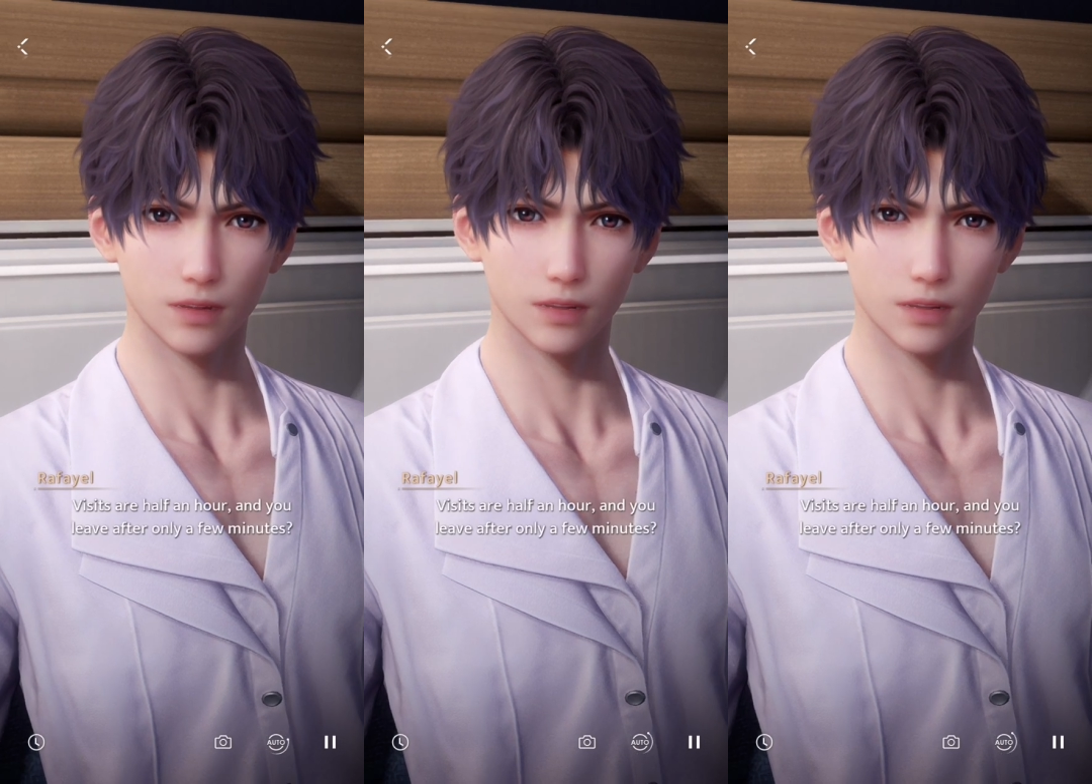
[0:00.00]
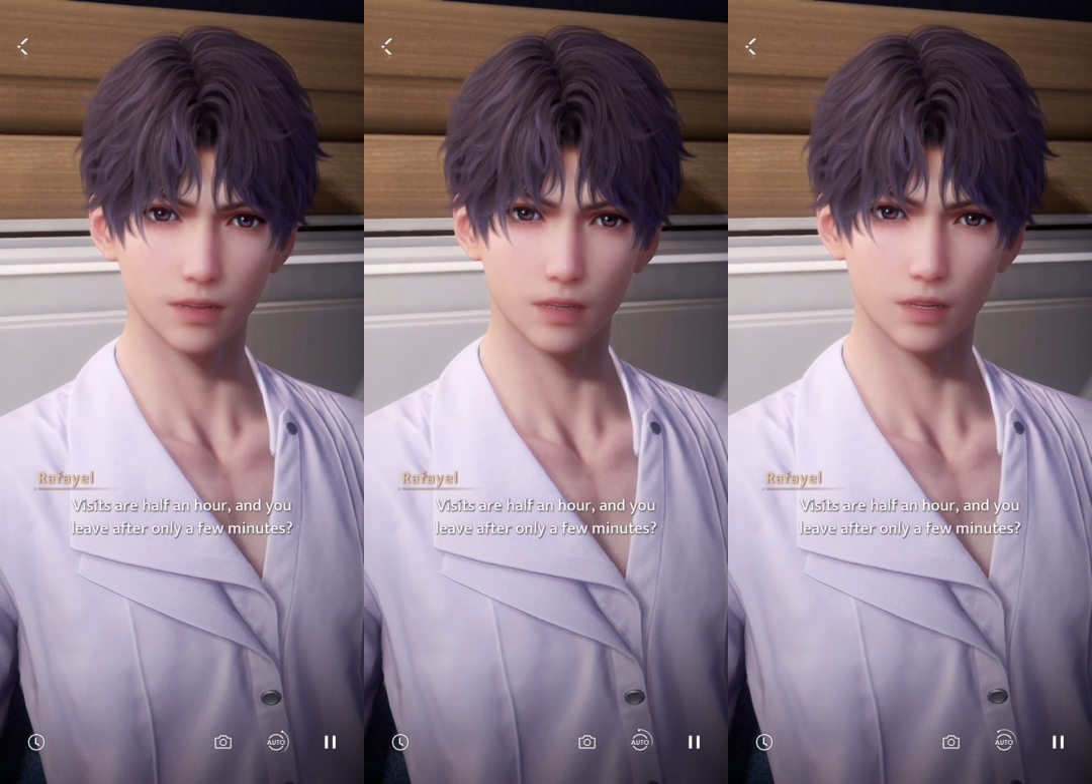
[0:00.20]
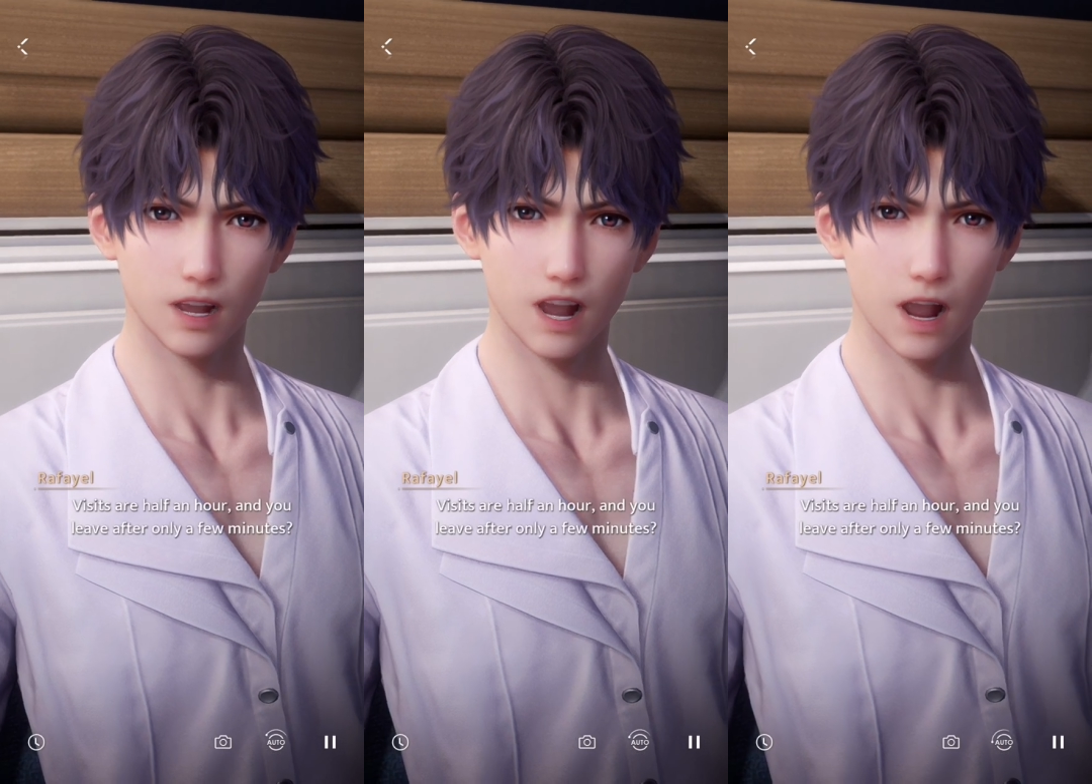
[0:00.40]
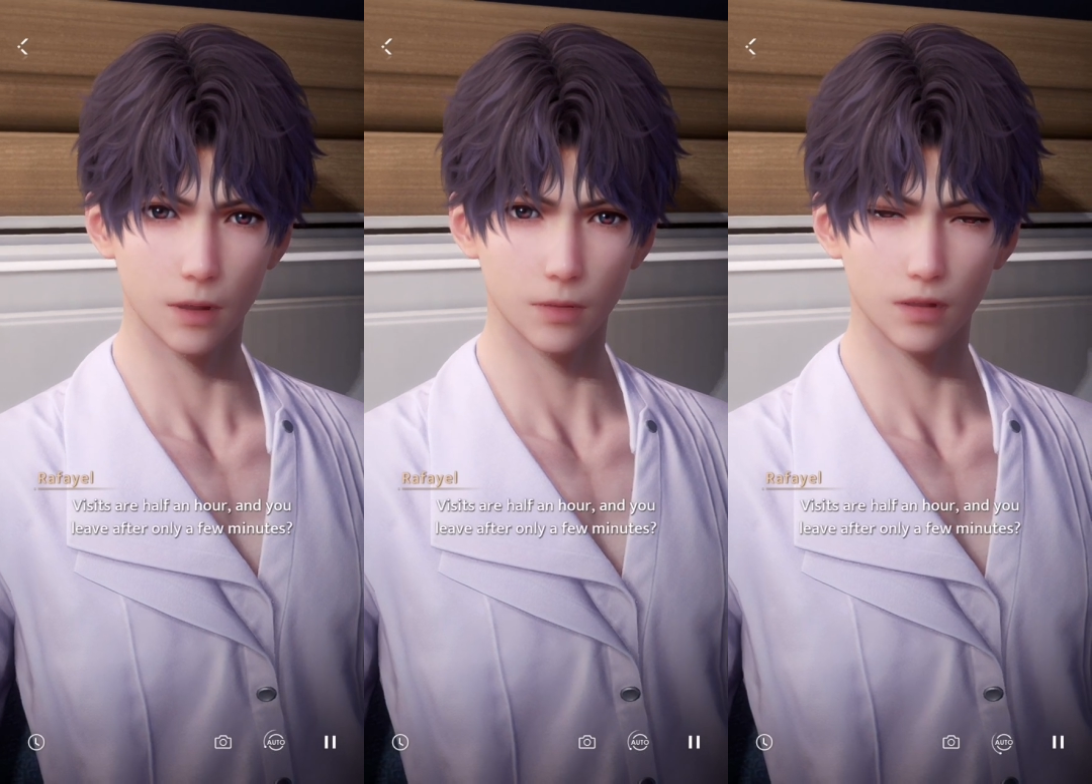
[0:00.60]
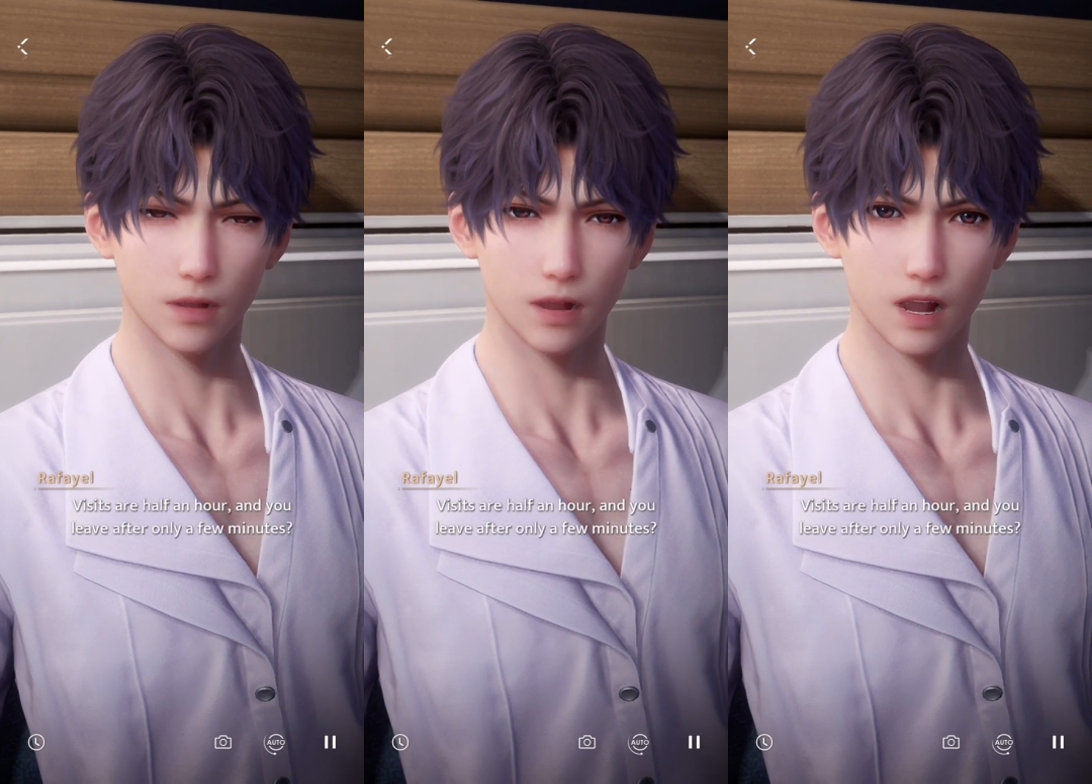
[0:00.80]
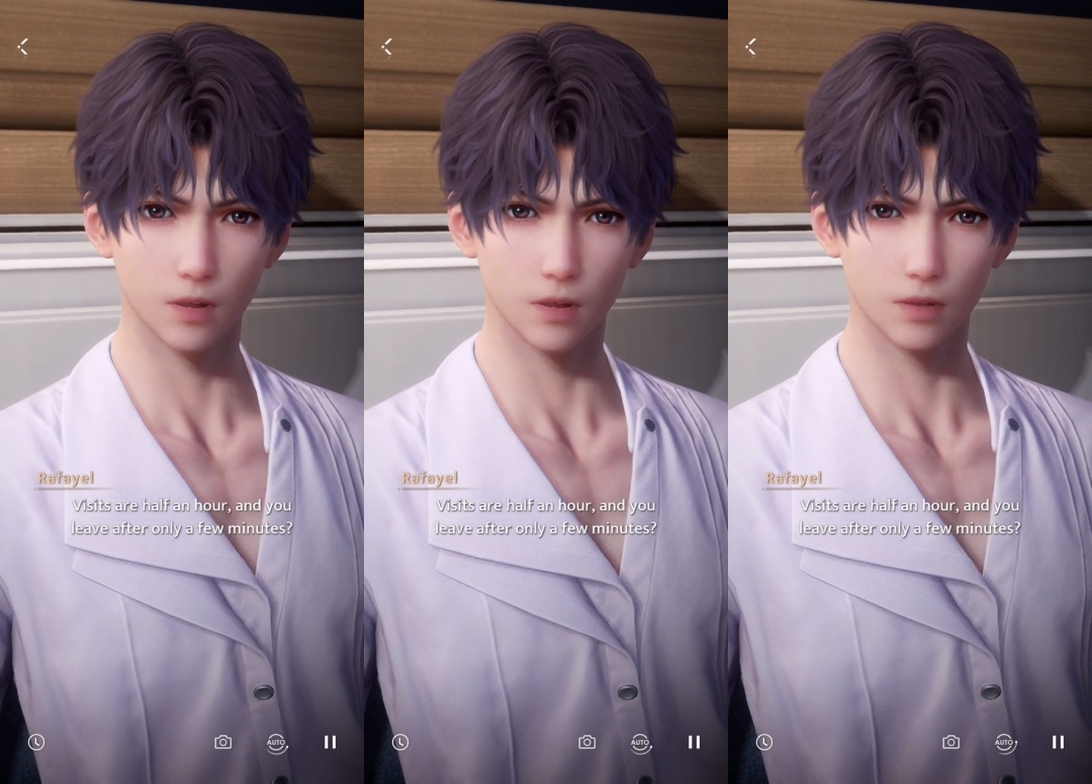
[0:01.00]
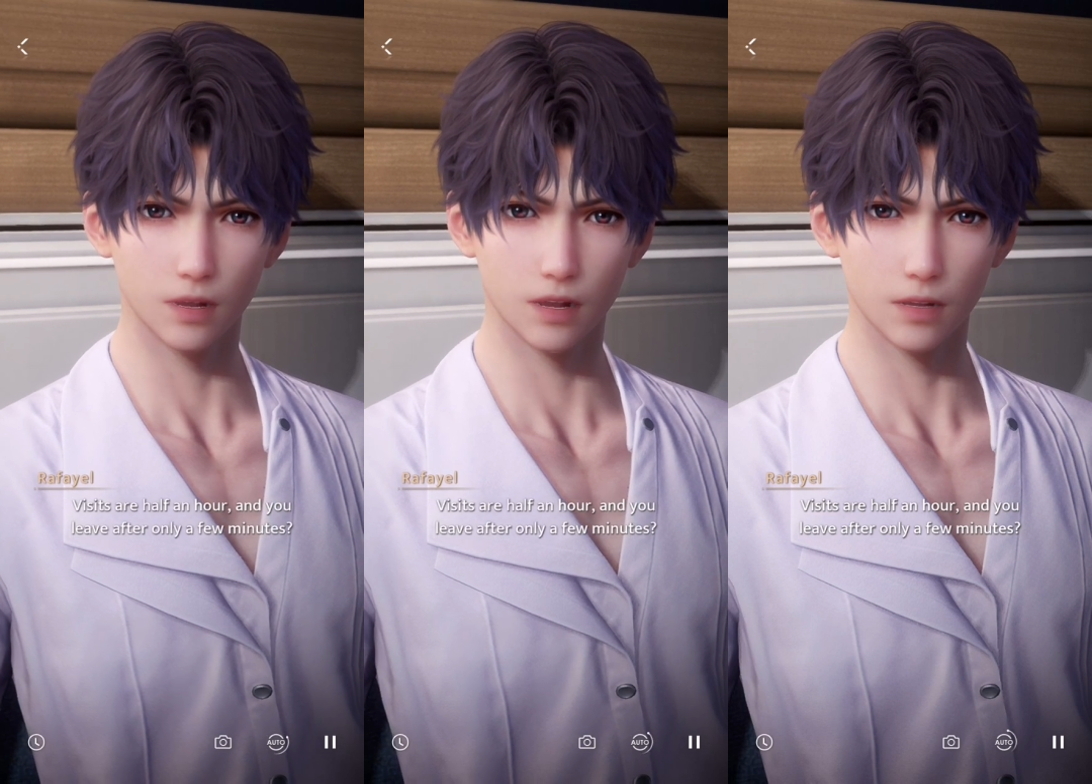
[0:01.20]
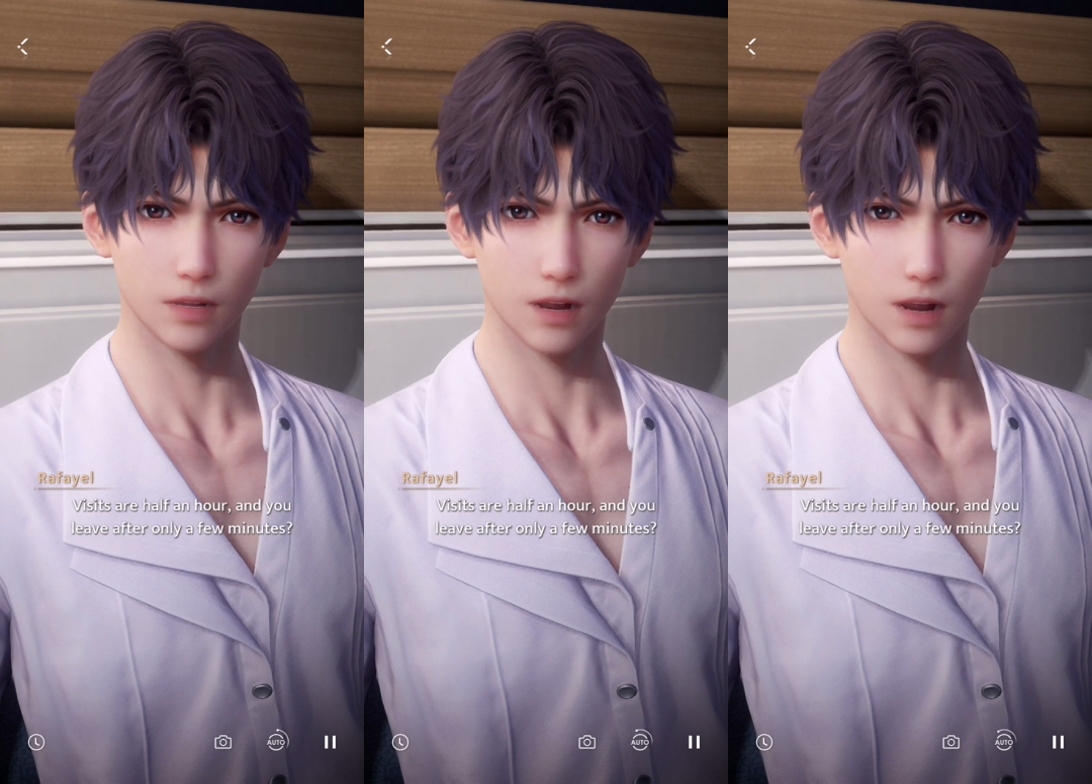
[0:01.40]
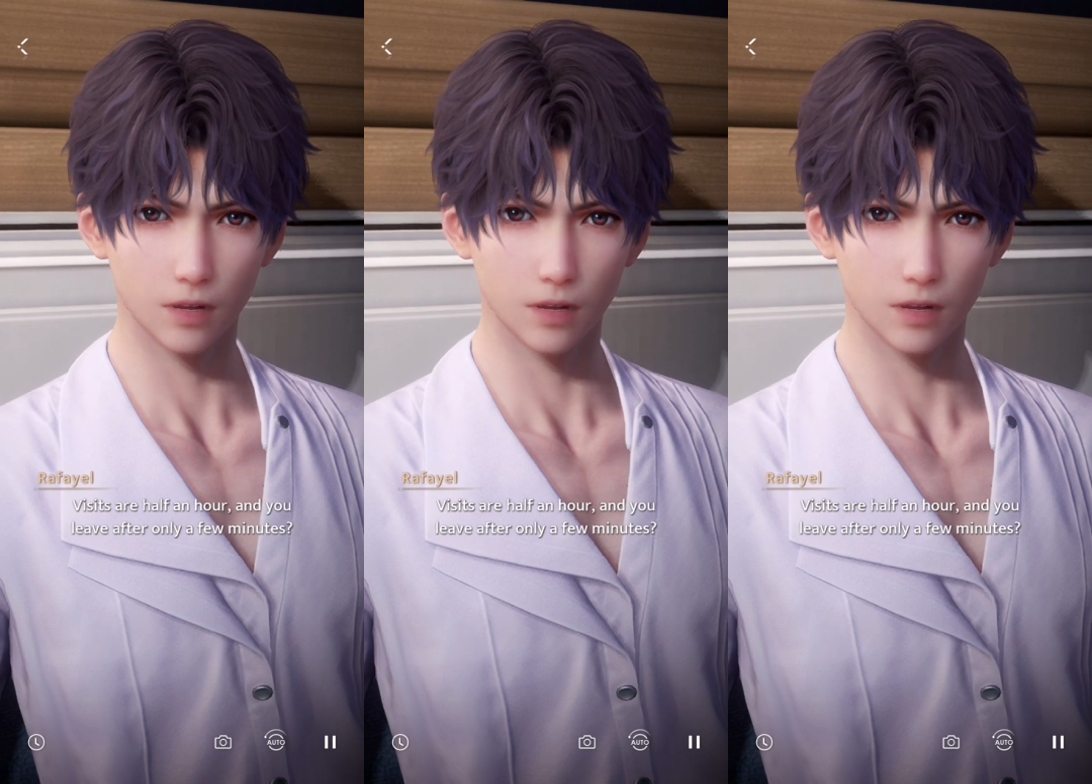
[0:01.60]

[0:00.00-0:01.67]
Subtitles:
Visits are half an hour,